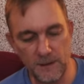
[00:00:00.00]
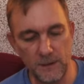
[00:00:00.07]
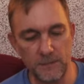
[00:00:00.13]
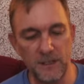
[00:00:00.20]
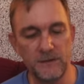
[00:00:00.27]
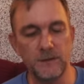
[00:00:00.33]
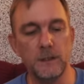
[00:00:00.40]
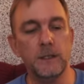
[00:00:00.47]
take a
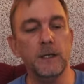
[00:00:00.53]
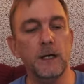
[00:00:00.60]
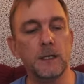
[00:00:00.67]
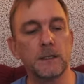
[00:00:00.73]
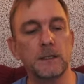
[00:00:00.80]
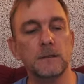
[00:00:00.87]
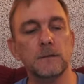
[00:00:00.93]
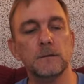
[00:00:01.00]
piece of the
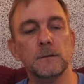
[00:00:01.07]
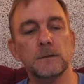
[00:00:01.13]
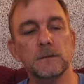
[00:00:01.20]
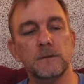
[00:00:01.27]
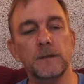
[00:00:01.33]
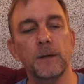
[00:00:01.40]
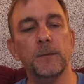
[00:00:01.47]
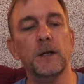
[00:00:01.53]
duck,
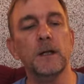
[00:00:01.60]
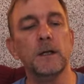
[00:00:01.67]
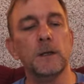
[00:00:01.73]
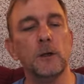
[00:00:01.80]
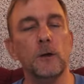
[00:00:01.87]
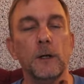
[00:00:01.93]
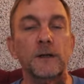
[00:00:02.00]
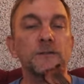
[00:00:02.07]
dip it in
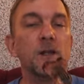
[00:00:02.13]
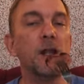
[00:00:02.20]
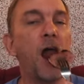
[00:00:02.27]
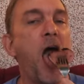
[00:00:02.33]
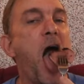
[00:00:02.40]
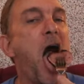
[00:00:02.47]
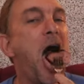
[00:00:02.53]
the hoisin.